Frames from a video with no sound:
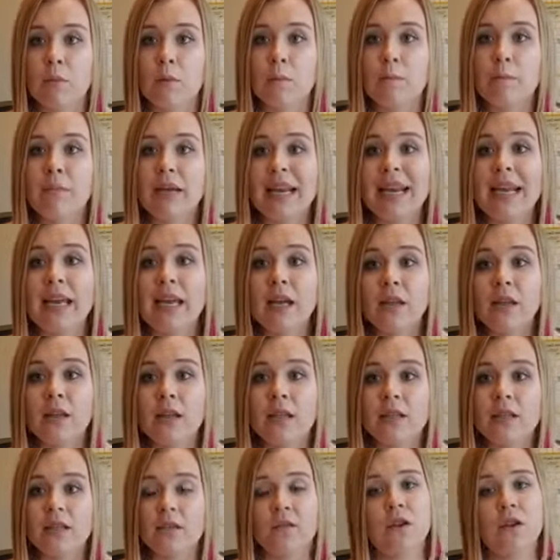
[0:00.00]
Mint Hill
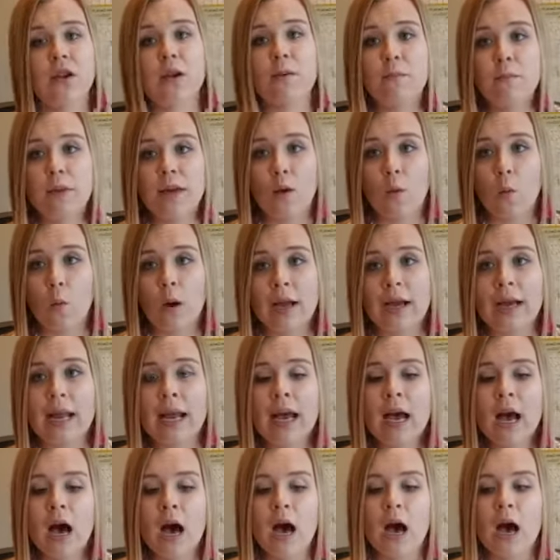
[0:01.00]
is a very big one.
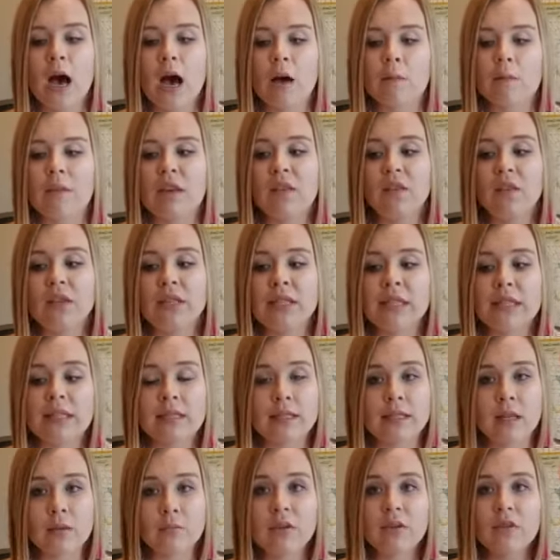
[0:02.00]
If it's in a
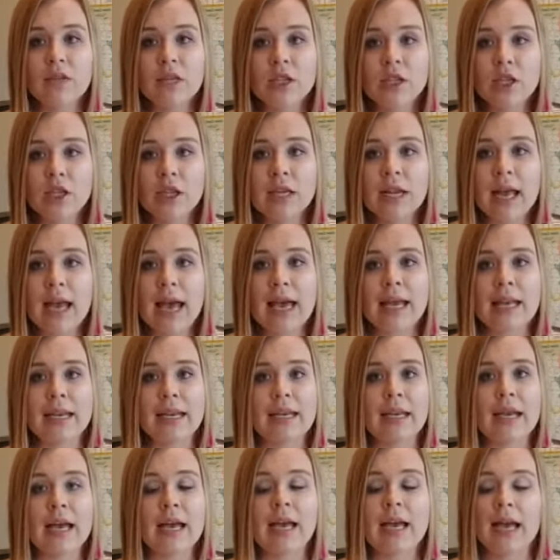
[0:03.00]
subdivision,
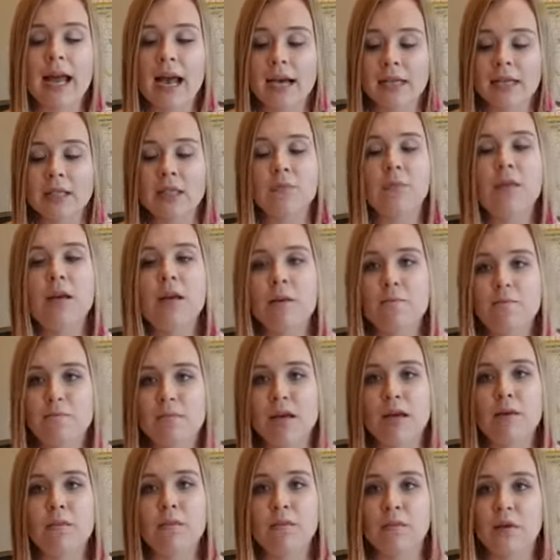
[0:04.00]
and it has to be a
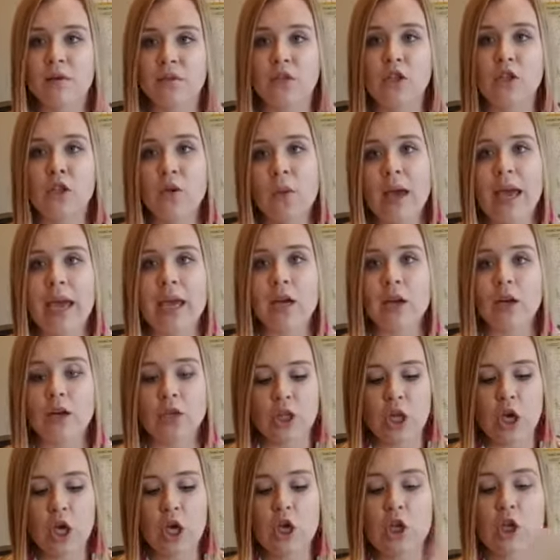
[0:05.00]
minimum of 2 acres.
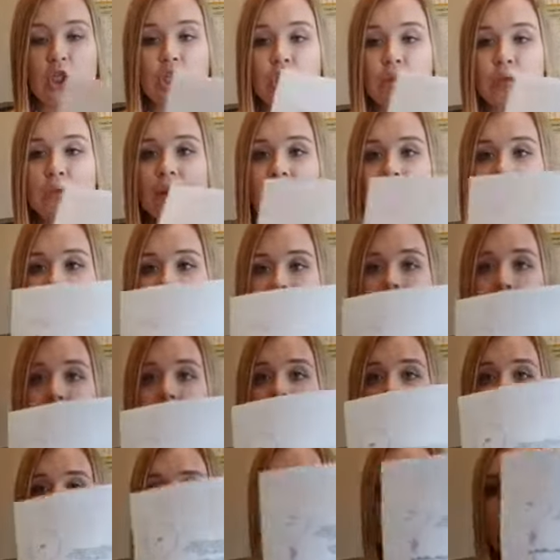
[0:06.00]
So right
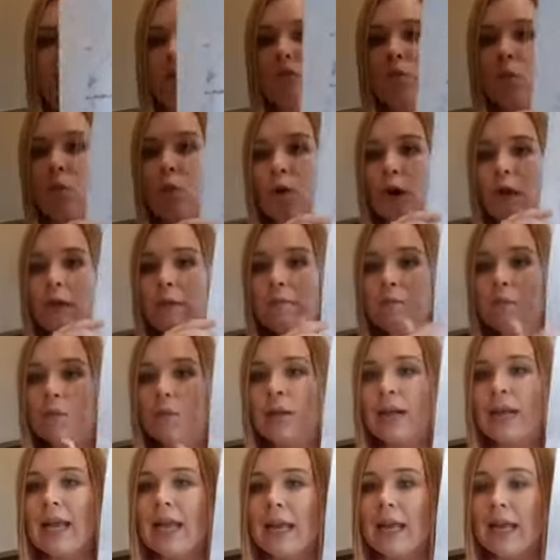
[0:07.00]
here, I have
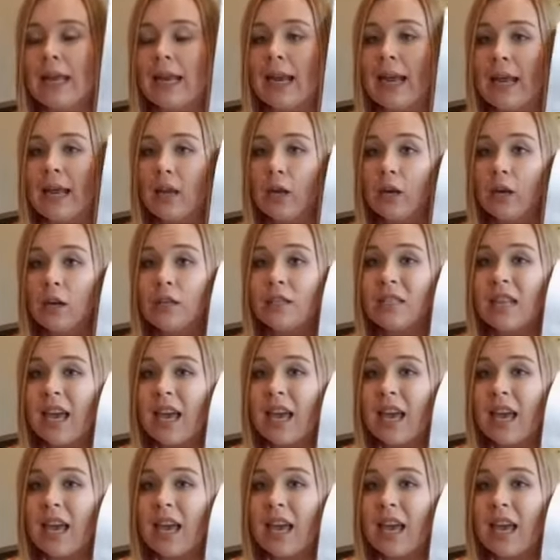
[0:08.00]
1.88 acres.